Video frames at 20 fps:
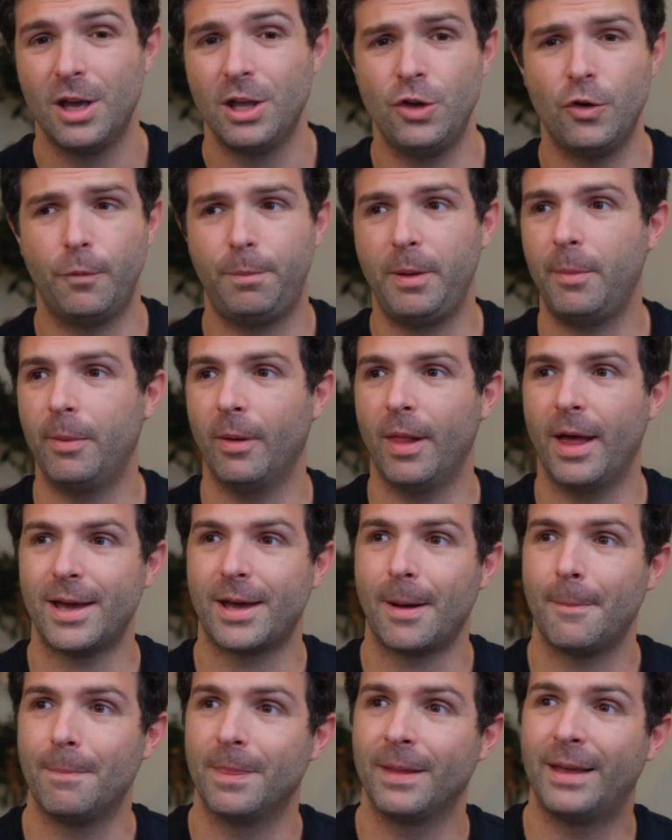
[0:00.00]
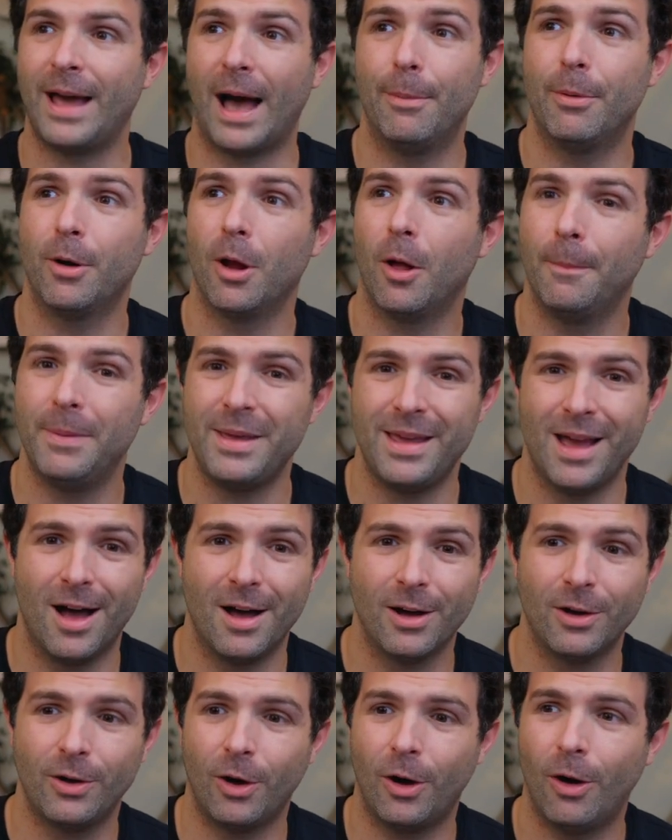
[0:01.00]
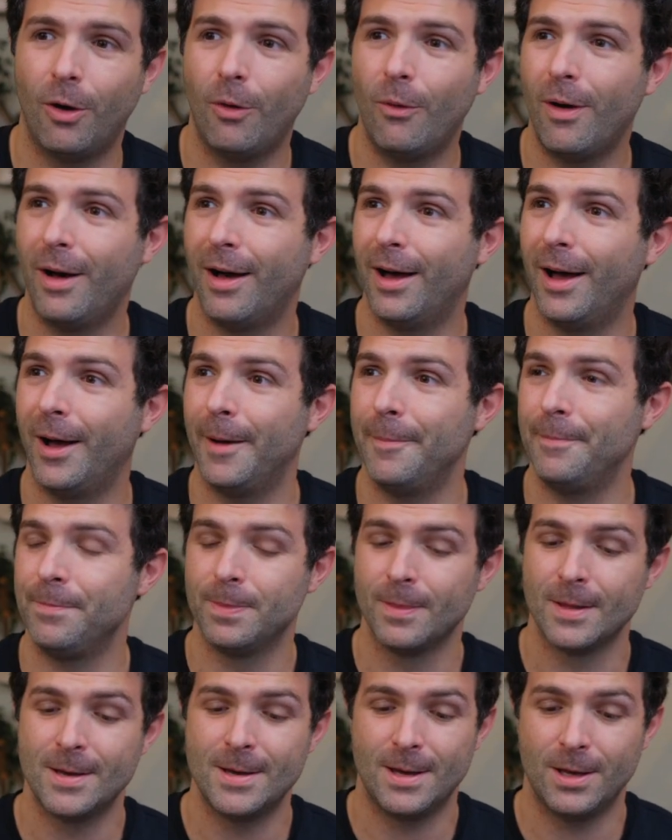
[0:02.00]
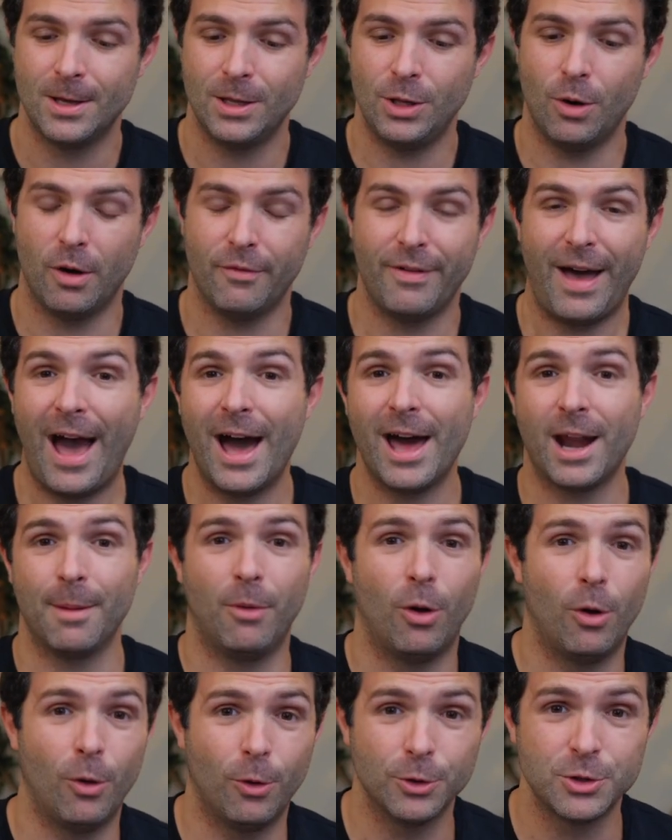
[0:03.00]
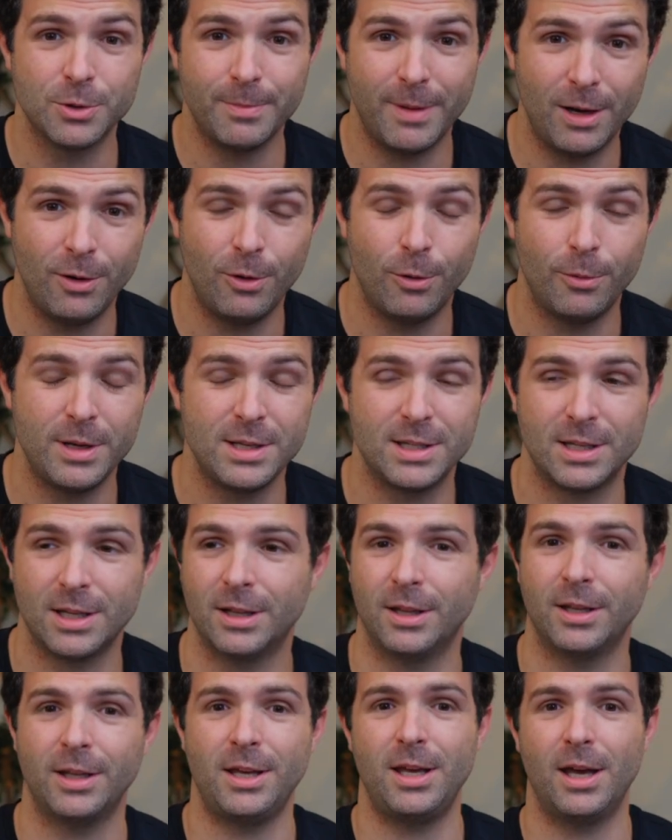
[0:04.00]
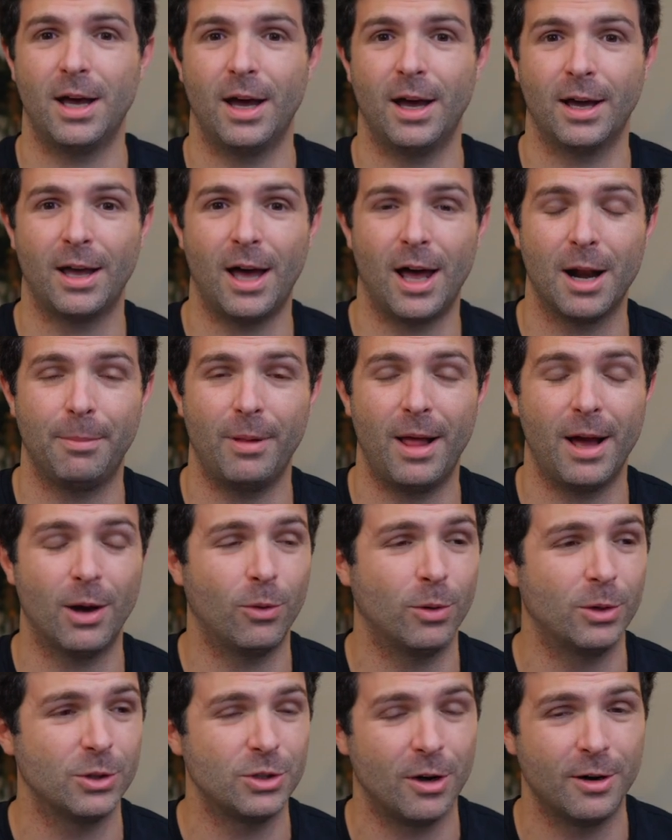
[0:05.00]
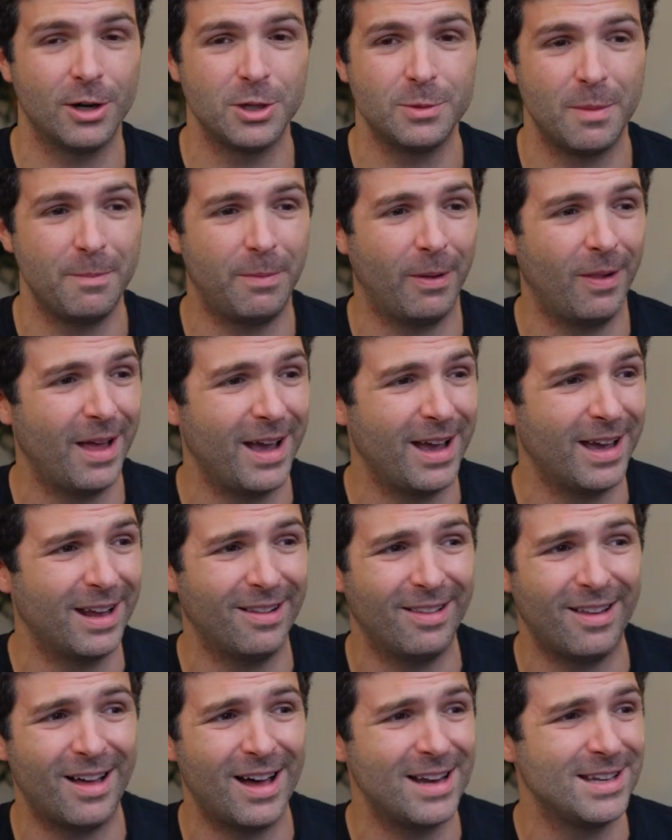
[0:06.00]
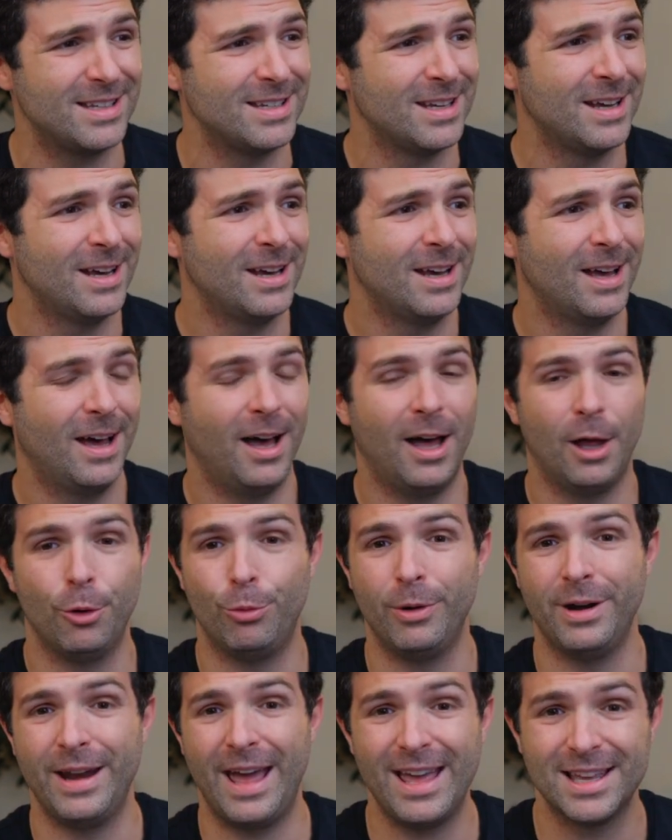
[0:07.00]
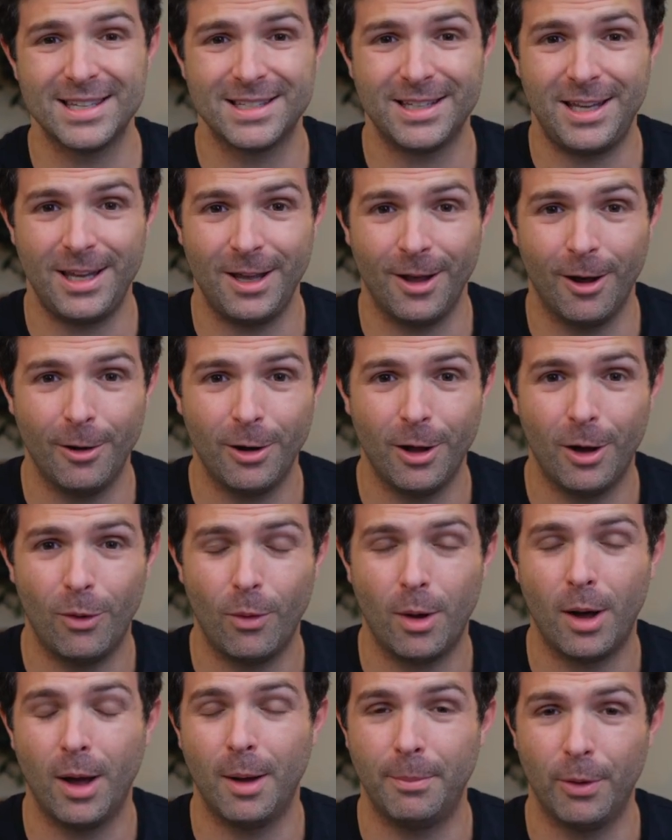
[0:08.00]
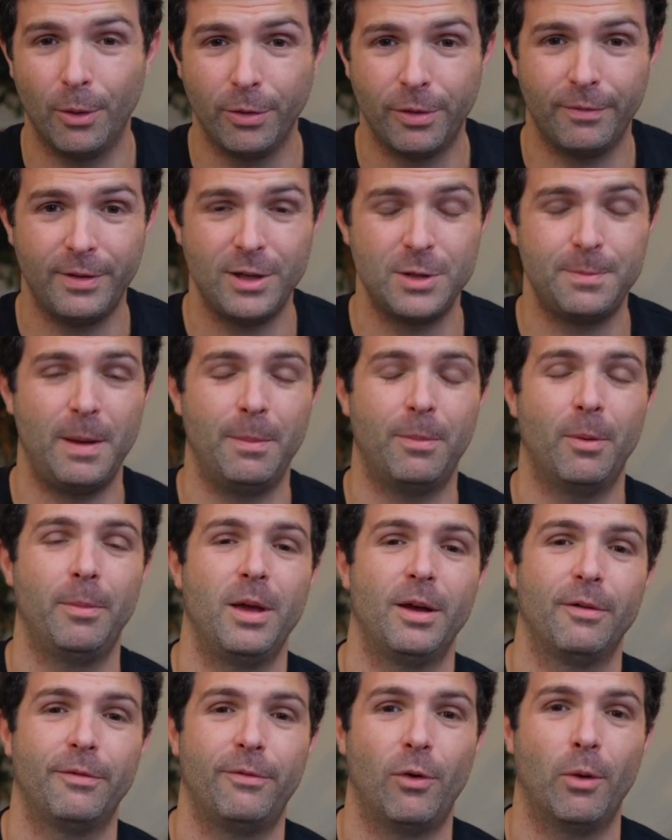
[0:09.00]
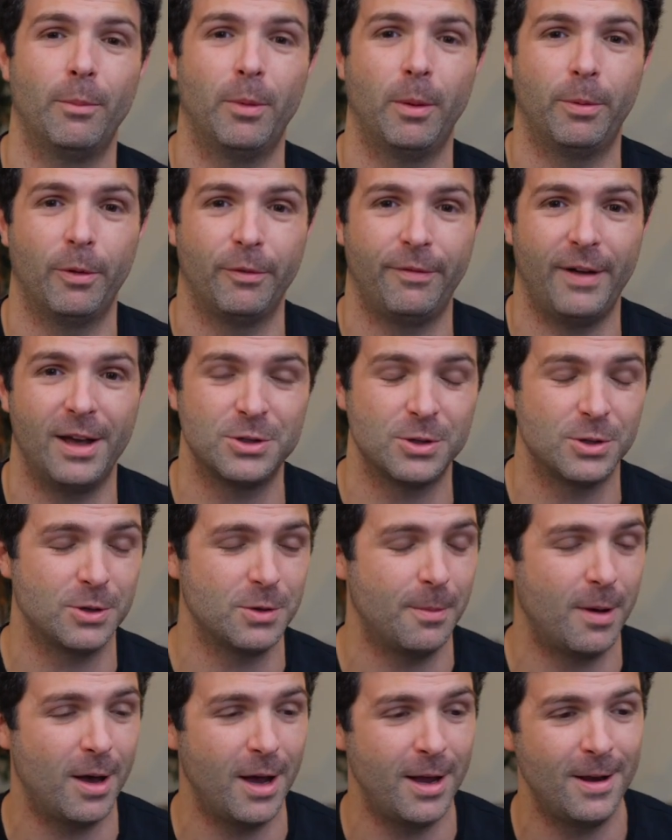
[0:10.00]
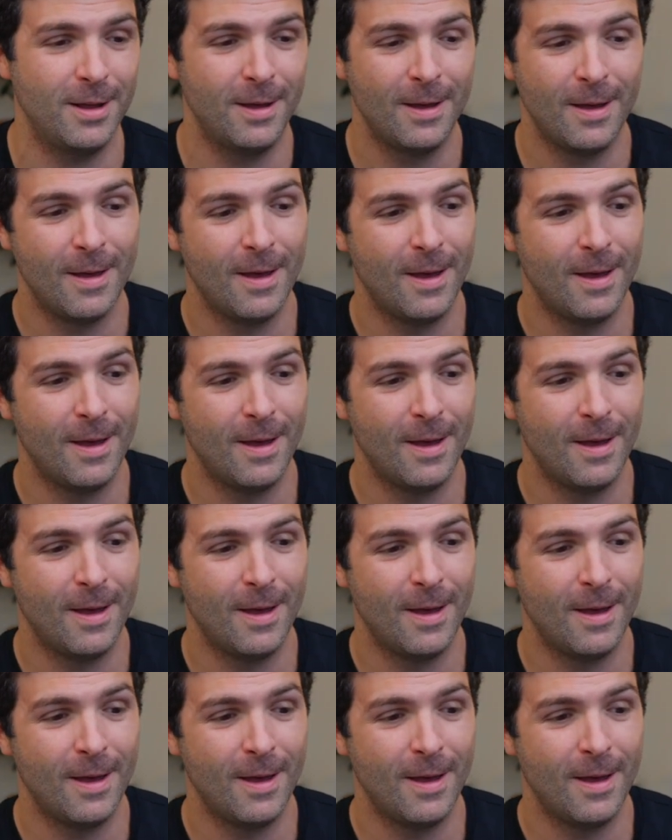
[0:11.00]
You have people like Gabriel Bianco. You have Adam Holzman, who recently got a Blackwell guitar and has been playing it a lot. Rene Izquierdo, both of these people being former professors of mine.